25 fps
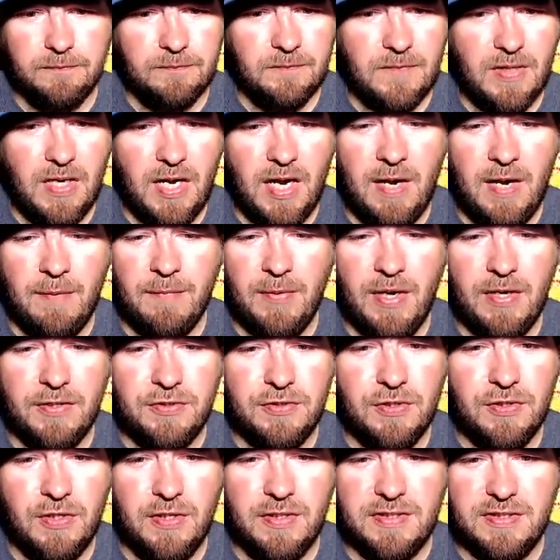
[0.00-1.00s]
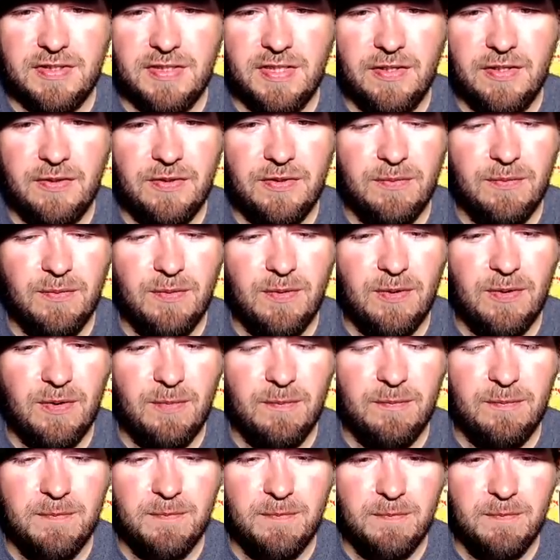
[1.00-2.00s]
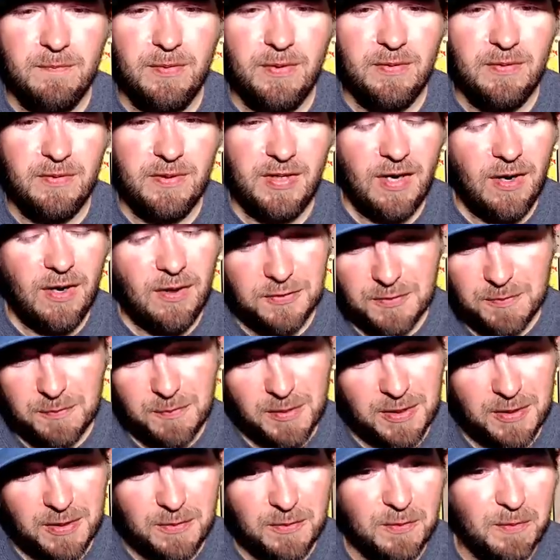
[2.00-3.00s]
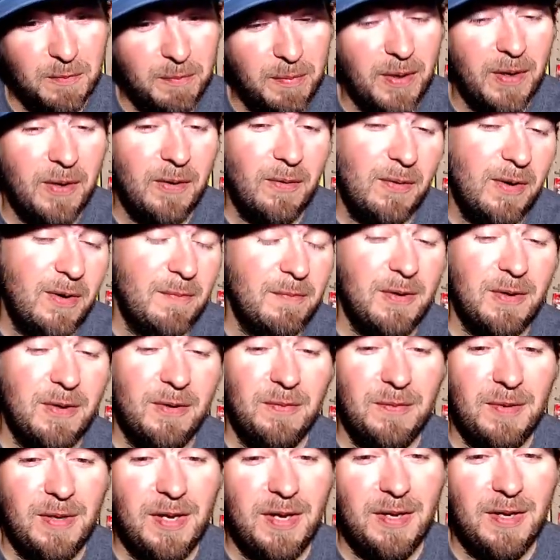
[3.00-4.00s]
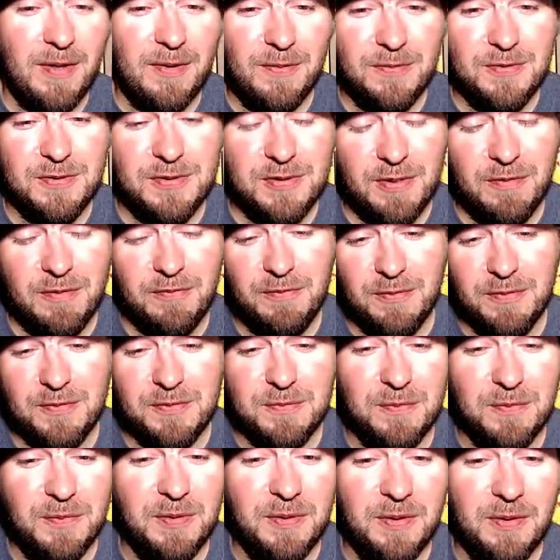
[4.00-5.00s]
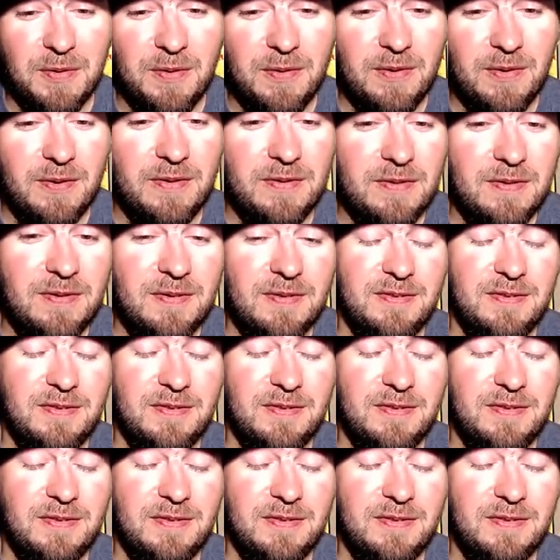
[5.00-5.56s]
not trying to sell you on them, but they also make cool apparel. I'm not going to lie. Their stuff looks really good.